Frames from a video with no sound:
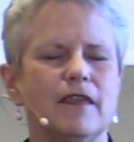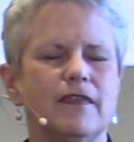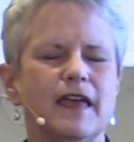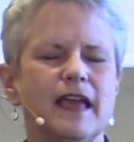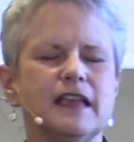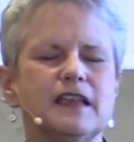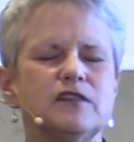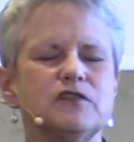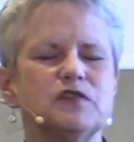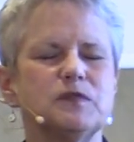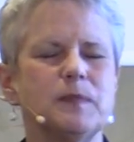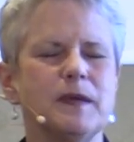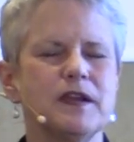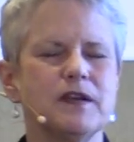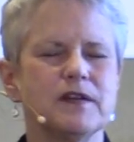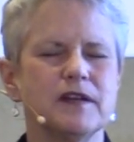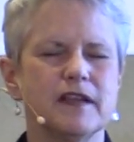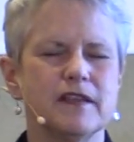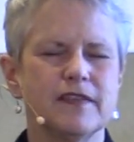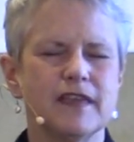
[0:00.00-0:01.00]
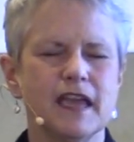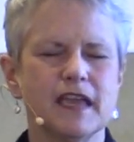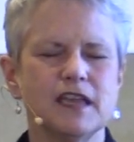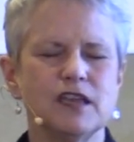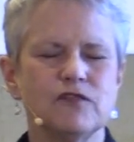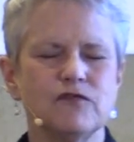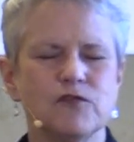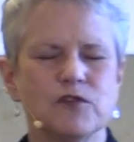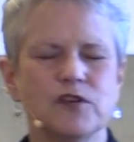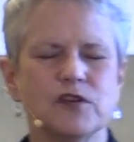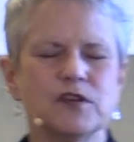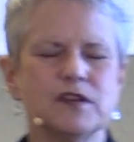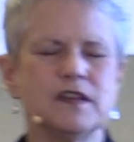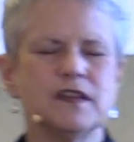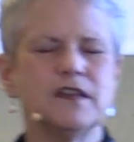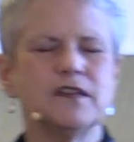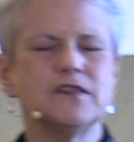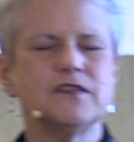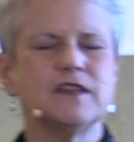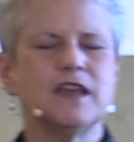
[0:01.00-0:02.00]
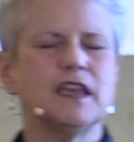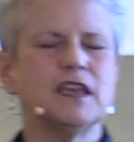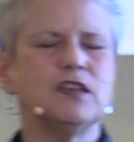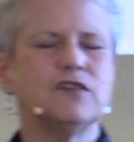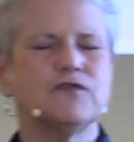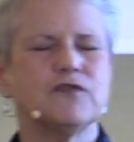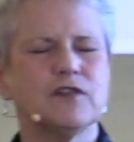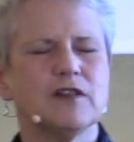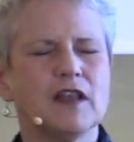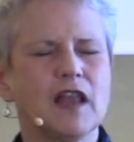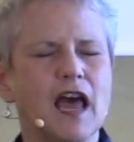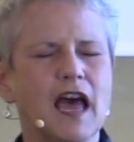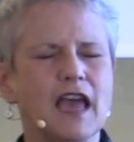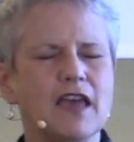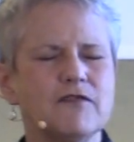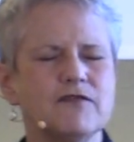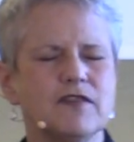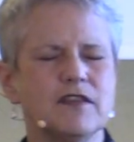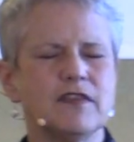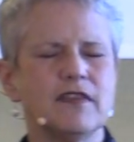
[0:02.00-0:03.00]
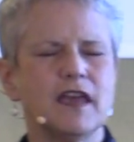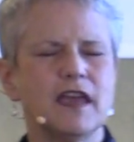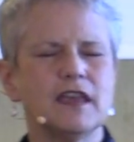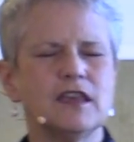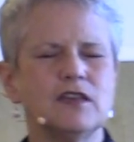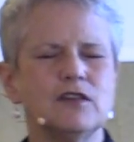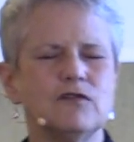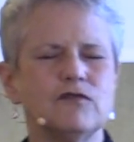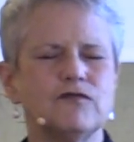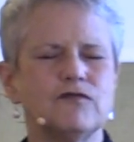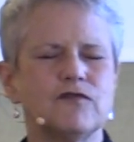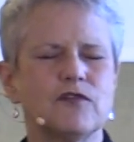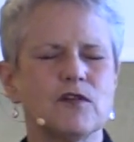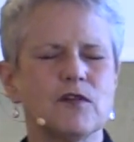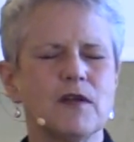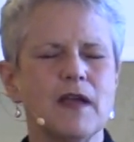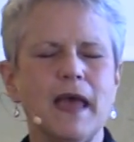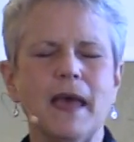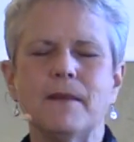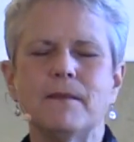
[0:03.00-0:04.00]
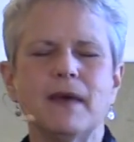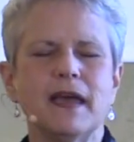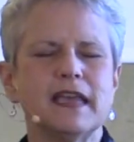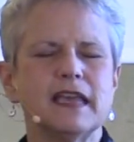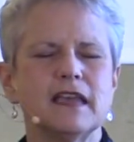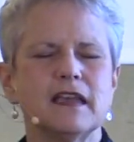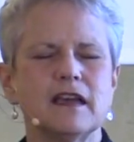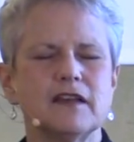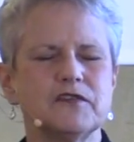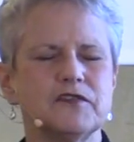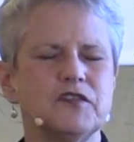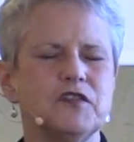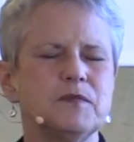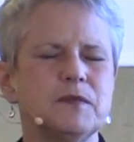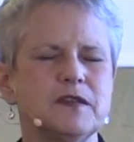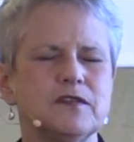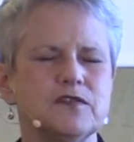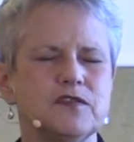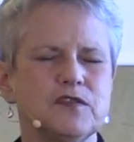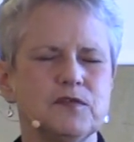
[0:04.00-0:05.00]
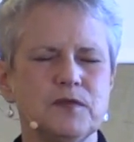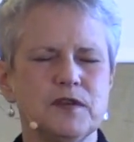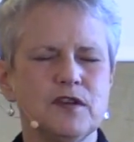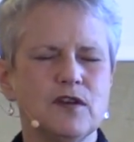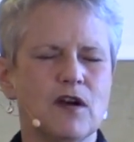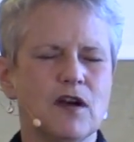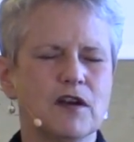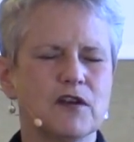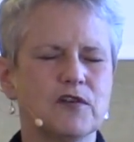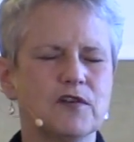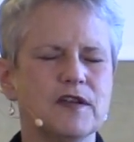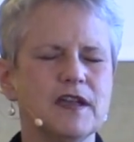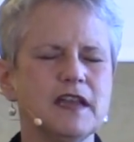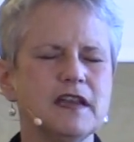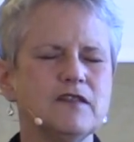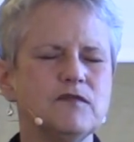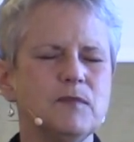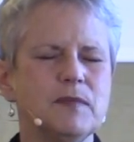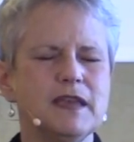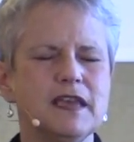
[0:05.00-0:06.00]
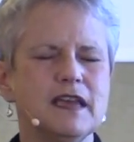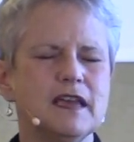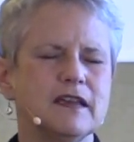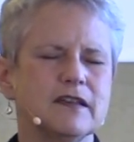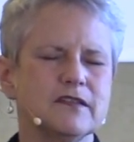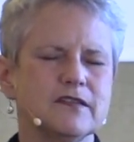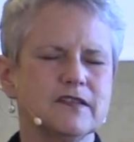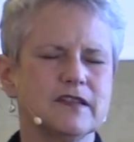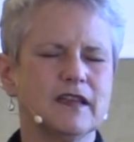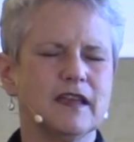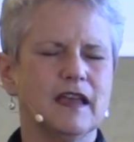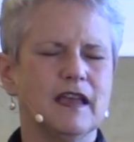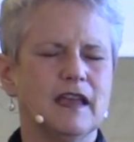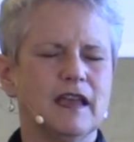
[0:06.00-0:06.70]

Thank you, Spirit. Thank you for goodness. Thank you for life. And thank you for making us humans who we are, creative beings.